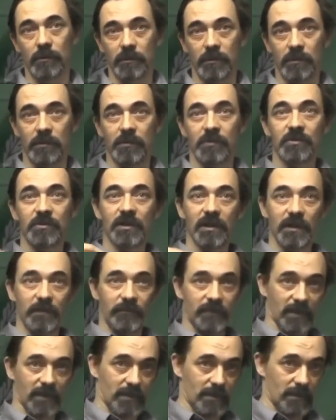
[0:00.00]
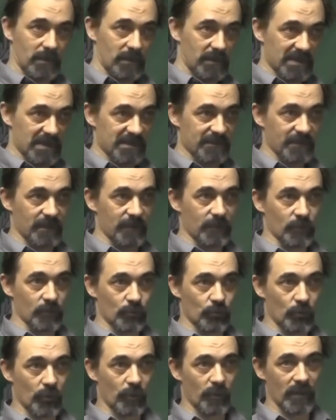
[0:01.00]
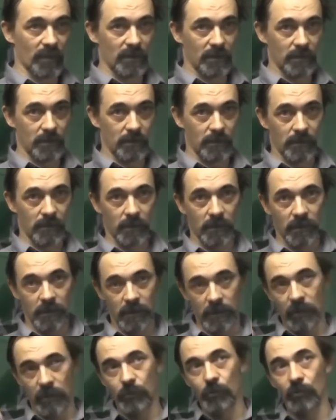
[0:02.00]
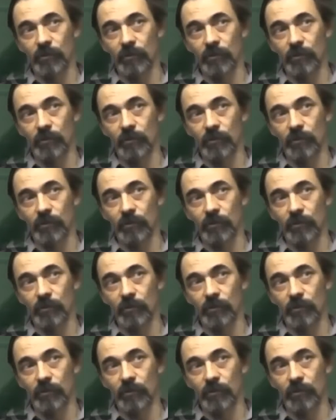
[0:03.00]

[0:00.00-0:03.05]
To mobilize people, you have to